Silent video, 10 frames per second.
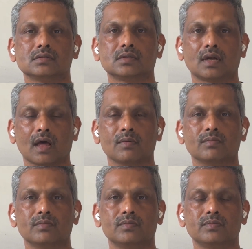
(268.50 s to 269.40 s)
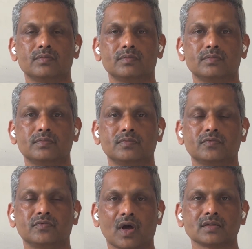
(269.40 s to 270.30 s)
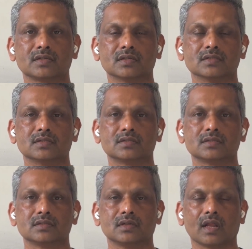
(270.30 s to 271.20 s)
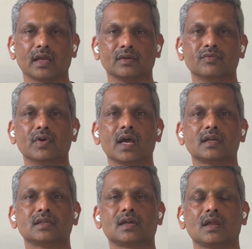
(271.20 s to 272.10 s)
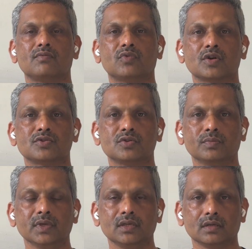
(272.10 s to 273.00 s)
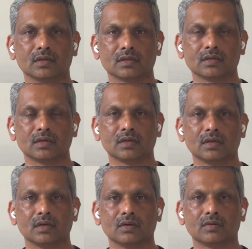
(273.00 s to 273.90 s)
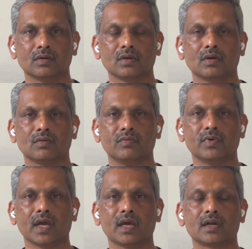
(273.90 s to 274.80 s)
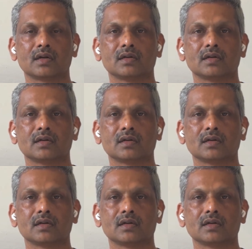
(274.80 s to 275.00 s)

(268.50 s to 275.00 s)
club functions, like where the club wants to be, where